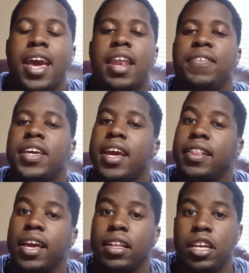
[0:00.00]
And if he can't
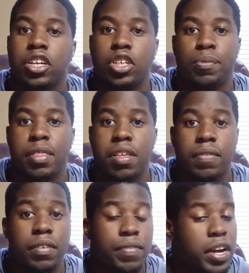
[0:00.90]
take leadership in
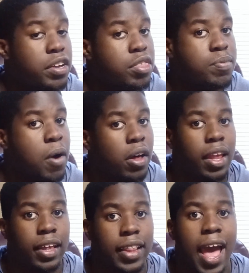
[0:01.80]
something very small
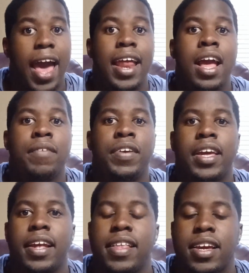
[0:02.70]
like that, if he
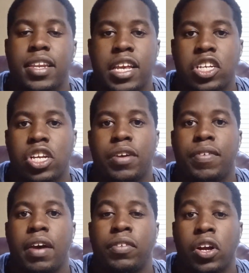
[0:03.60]
can't take initiative and
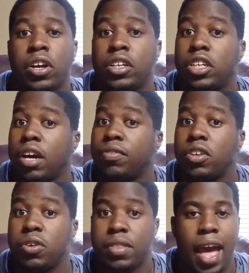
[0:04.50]
have courage enough to
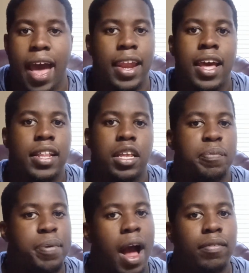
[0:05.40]
do that, then he
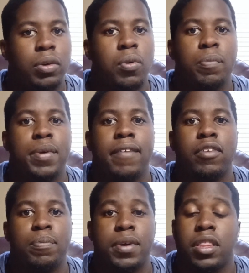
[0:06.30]
probably won't be able
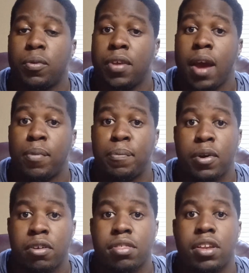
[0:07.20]
to be the type of
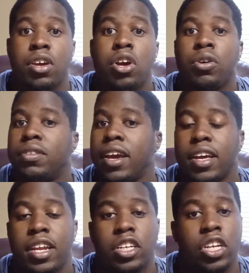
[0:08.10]
person who'll take
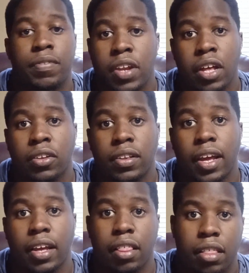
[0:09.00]
initiative in other
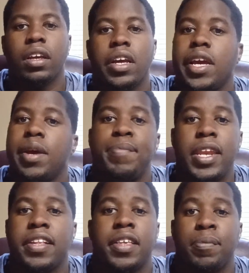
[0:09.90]
things.
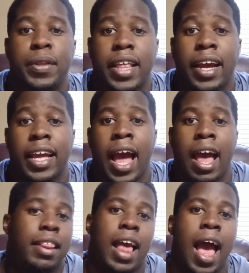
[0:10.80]
Mini tip with that,
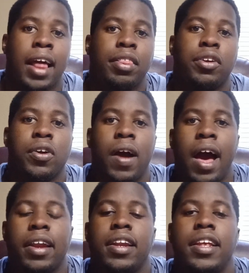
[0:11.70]
guys. Ask the girl
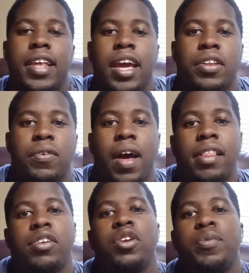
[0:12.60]
out on a date. Don't
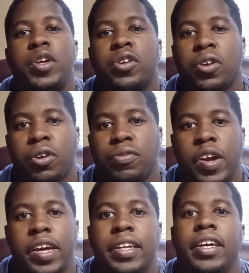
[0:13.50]
ask her to be your
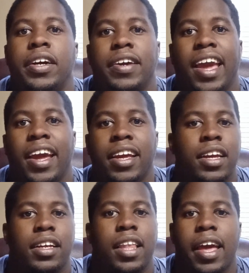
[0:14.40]
girlfriend. Okay?
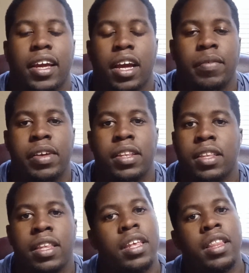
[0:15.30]
Like, I mean,
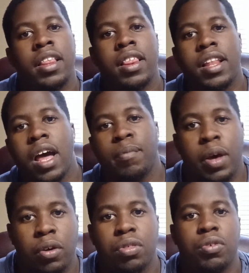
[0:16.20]
th- this is not
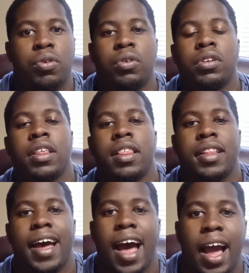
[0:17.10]
middle school. This is
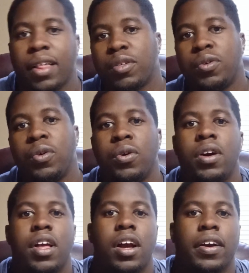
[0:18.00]
not high school.
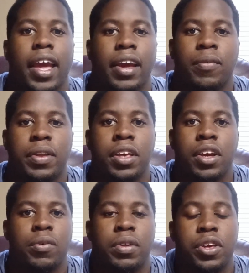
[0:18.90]
Okay? When
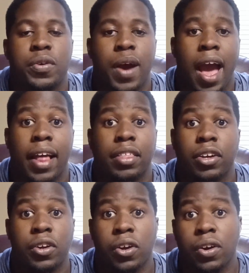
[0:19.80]
when you ask a
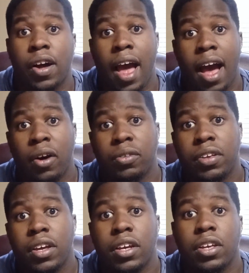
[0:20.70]
girl out,
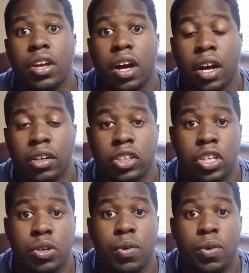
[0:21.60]
uh, she